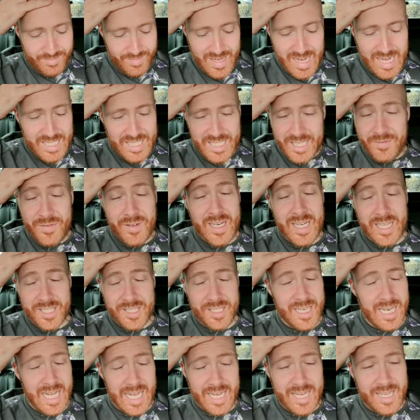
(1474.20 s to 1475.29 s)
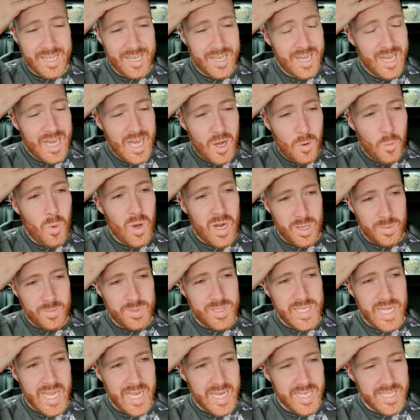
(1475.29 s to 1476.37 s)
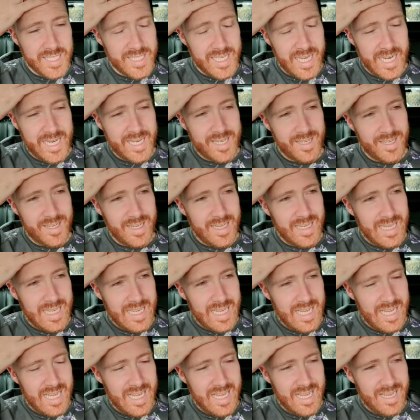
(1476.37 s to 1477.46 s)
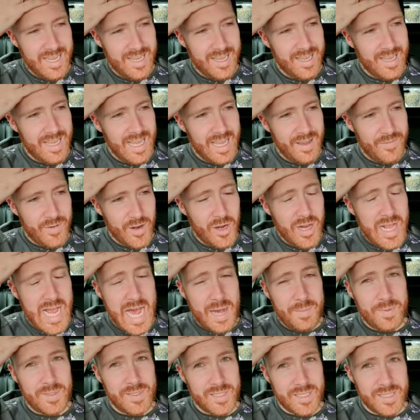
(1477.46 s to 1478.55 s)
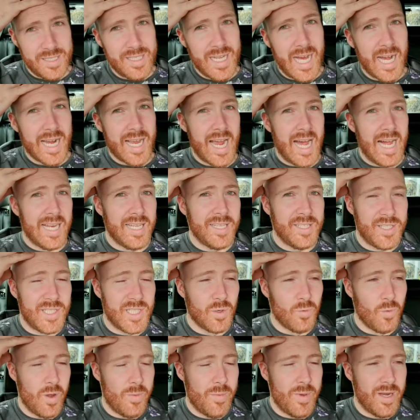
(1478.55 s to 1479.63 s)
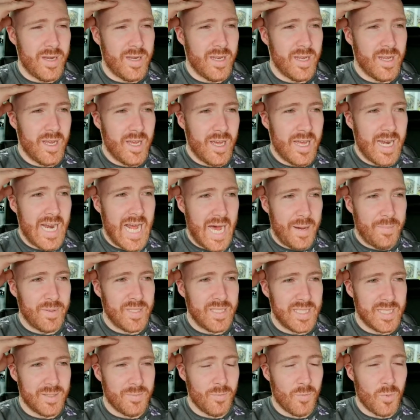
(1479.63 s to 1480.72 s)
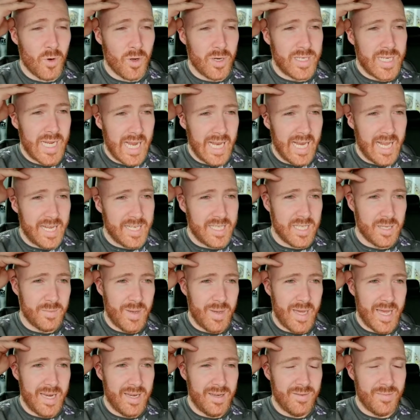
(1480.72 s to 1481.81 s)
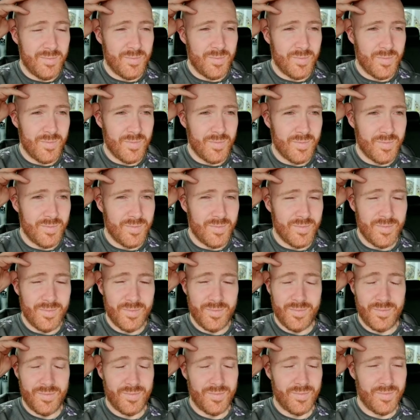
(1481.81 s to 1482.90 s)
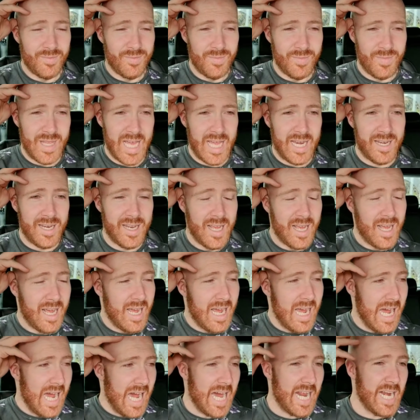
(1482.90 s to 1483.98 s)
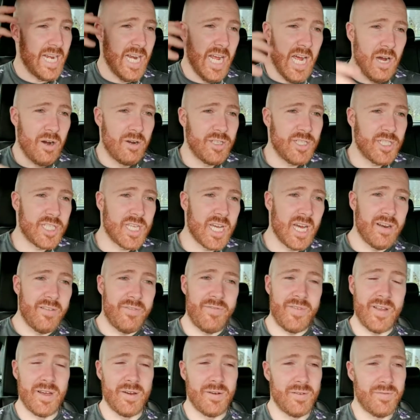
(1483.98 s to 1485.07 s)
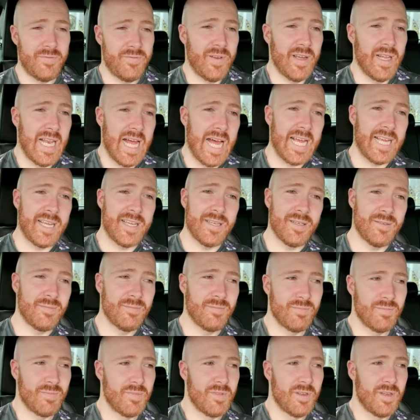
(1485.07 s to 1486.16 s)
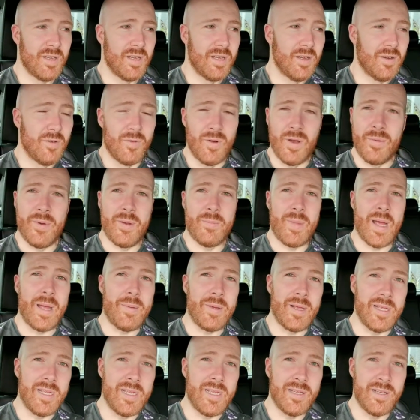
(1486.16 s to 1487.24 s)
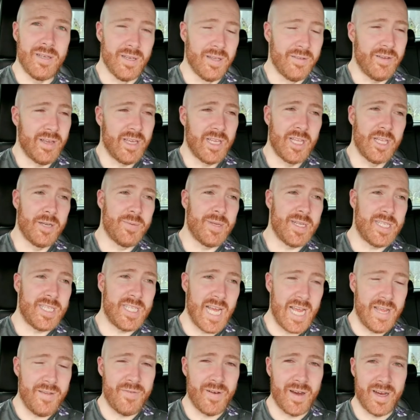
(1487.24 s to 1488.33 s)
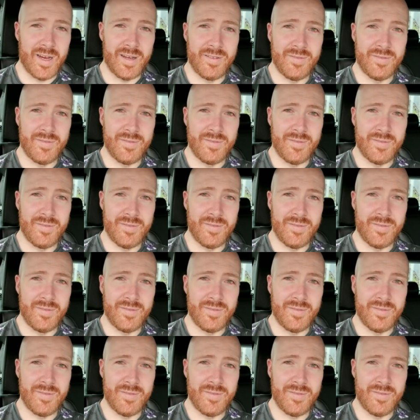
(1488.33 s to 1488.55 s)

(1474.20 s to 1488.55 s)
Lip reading: as if it does, like, what I'm saying is, like, if it only happens in dark alleys to women and it happens in broad daylight to men, then I don't know, I just kind of feel like women may be living a little bit safer.